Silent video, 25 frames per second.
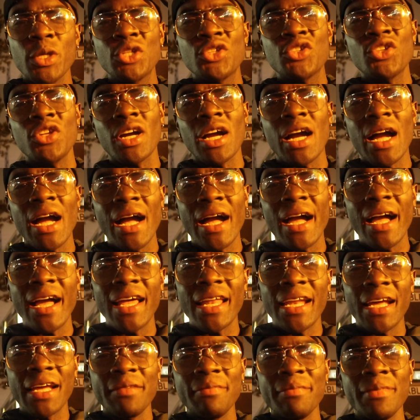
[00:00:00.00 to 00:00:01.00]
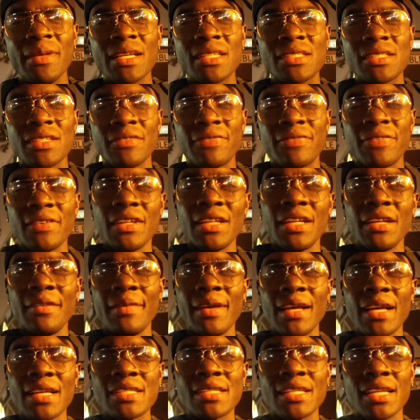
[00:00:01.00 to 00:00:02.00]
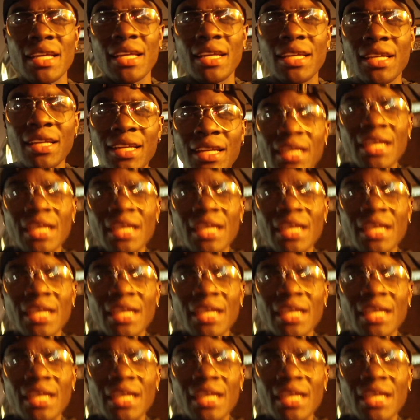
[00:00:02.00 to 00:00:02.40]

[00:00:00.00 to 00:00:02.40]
reached on an island mix. You feel me, I say?